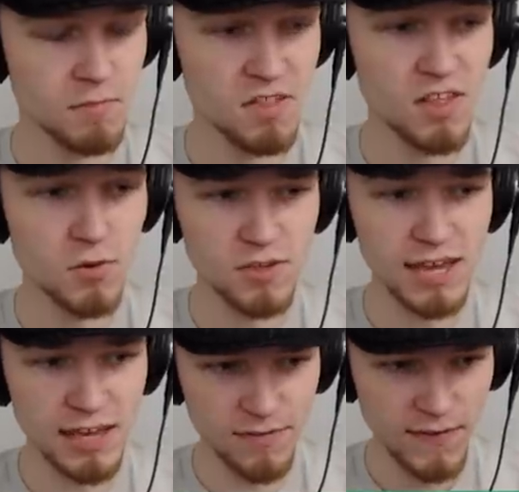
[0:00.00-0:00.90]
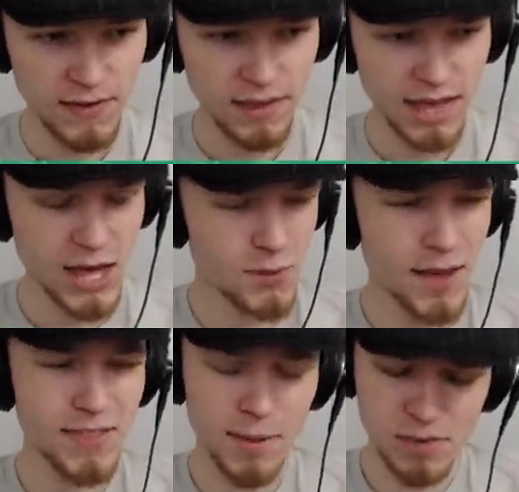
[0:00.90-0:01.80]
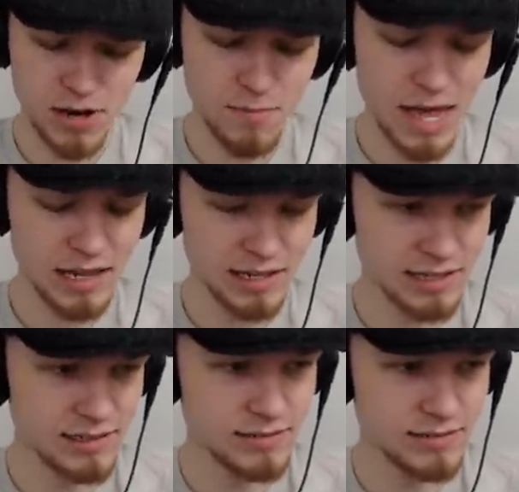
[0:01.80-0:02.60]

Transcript: So, Chief, how about that pure metal?